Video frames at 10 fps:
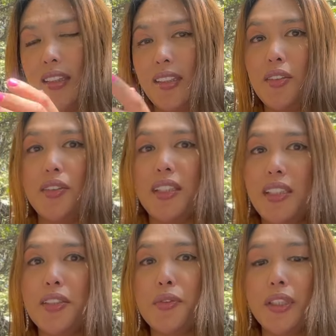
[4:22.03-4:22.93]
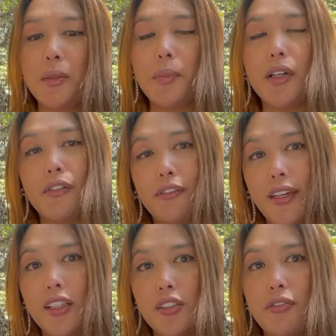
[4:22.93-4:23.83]
So this is really
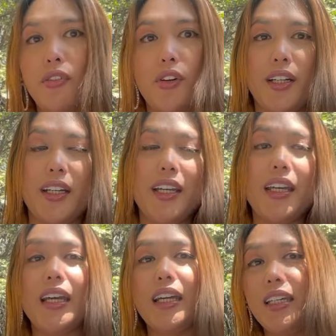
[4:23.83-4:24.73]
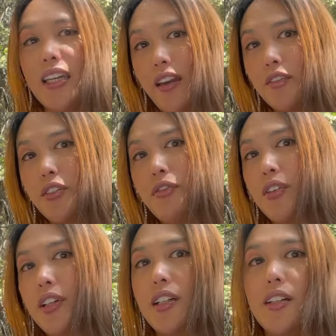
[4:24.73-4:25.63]
perfect for a gift
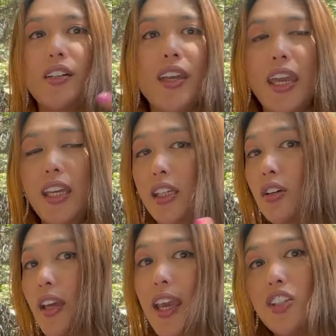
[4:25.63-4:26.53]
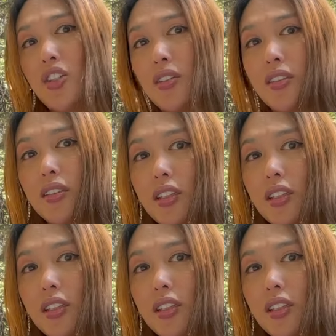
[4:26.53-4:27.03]
for any occasion